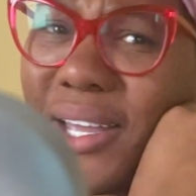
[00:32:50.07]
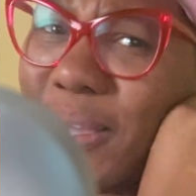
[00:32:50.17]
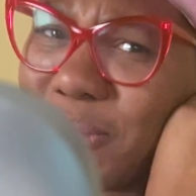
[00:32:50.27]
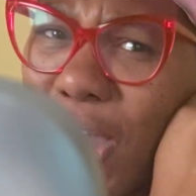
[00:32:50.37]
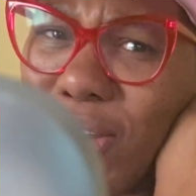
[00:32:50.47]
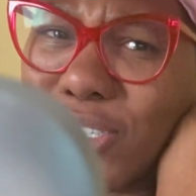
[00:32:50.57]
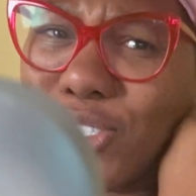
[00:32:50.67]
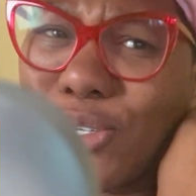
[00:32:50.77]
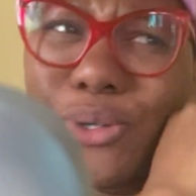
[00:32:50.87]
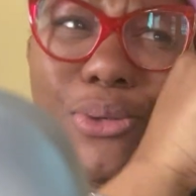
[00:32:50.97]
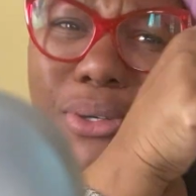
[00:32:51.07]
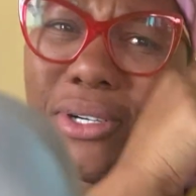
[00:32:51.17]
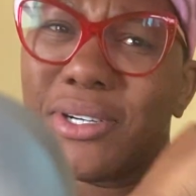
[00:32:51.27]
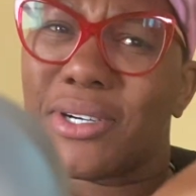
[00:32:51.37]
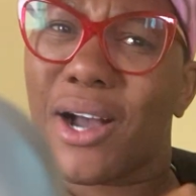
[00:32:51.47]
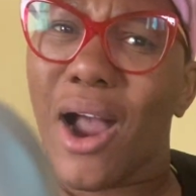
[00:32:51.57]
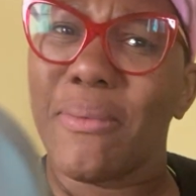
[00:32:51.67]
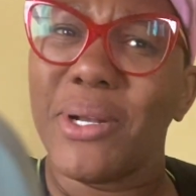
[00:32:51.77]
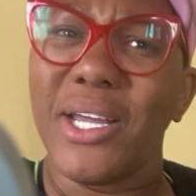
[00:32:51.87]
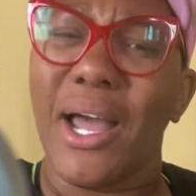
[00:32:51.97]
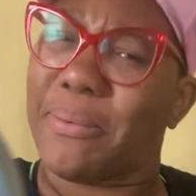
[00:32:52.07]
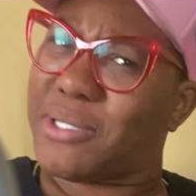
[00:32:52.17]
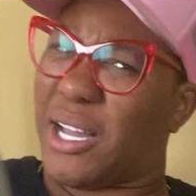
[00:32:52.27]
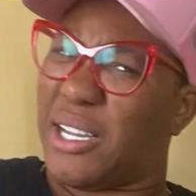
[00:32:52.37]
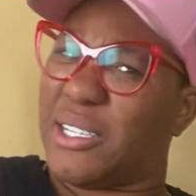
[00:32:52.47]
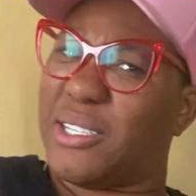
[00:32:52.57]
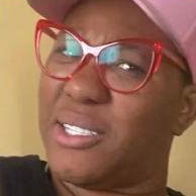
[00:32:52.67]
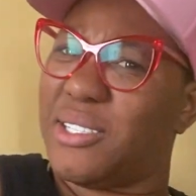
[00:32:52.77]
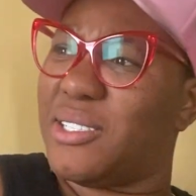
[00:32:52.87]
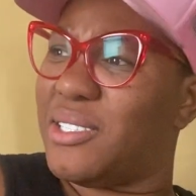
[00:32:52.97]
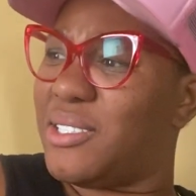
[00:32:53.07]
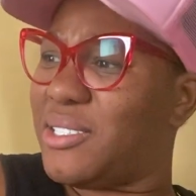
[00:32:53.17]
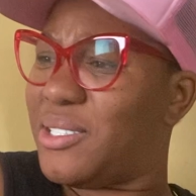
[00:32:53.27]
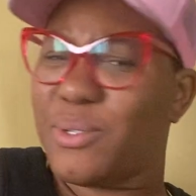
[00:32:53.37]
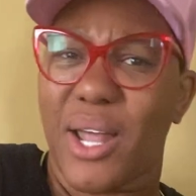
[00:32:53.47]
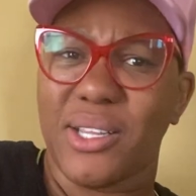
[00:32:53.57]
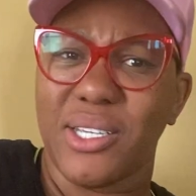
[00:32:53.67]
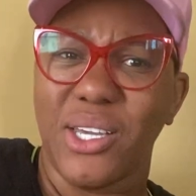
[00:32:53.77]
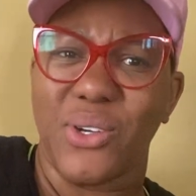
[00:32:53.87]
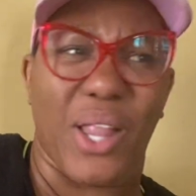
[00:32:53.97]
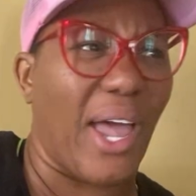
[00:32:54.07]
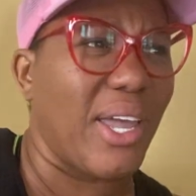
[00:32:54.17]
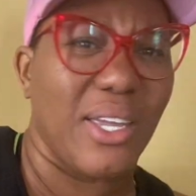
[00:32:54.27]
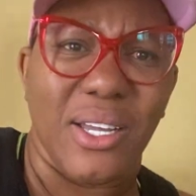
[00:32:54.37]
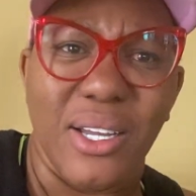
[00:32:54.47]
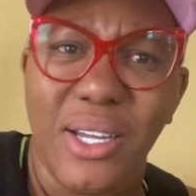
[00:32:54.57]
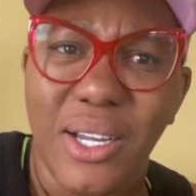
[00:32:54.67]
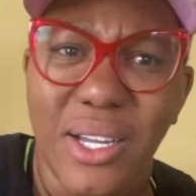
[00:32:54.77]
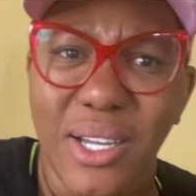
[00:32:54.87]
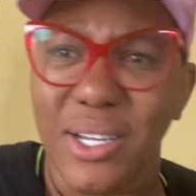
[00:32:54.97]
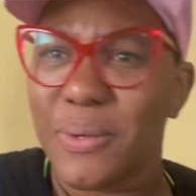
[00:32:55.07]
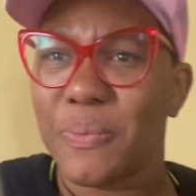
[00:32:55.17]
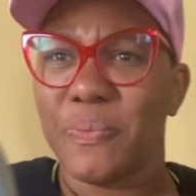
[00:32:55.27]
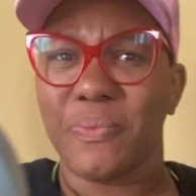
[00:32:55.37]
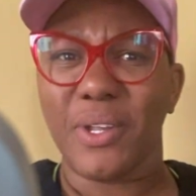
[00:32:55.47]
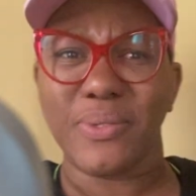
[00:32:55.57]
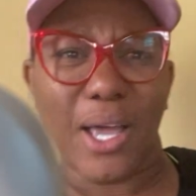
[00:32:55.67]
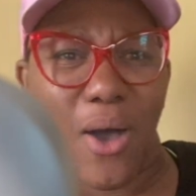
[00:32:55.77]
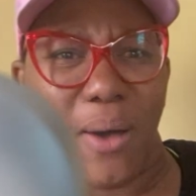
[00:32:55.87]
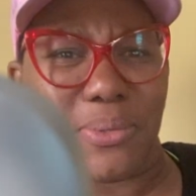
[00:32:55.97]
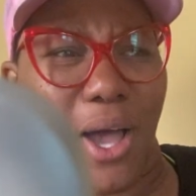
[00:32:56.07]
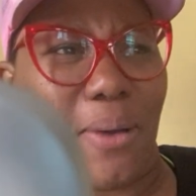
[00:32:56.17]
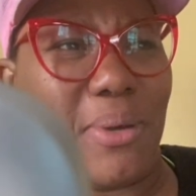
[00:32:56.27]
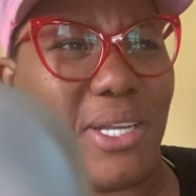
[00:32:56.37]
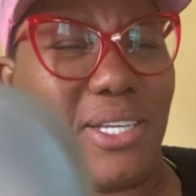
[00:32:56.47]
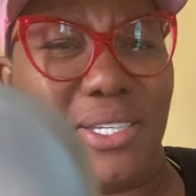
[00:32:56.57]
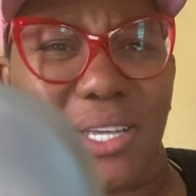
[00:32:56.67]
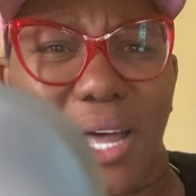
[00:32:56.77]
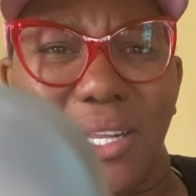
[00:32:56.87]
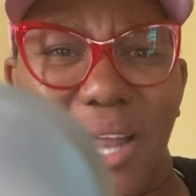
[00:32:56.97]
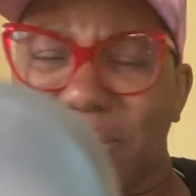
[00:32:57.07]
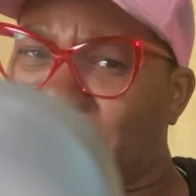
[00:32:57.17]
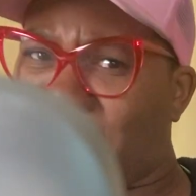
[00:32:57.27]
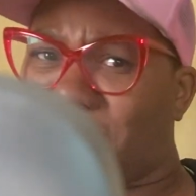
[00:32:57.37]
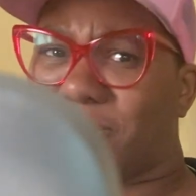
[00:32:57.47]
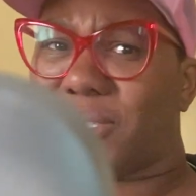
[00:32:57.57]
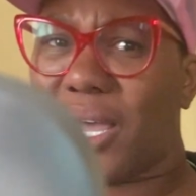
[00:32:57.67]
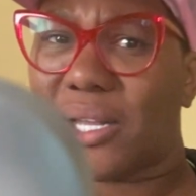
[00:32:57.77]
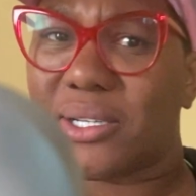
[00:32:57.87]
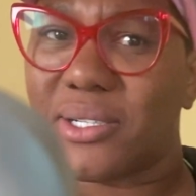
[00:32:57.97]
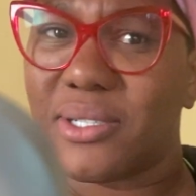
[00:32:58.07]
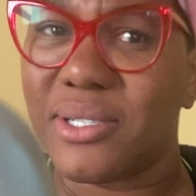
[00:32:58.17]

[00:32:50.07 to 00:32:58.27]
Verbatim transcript: he was, aren't you Harmony? I was like, who the hell are you? Like, I was like, oh, I was Harmony's culinary. I was like, oh, shit.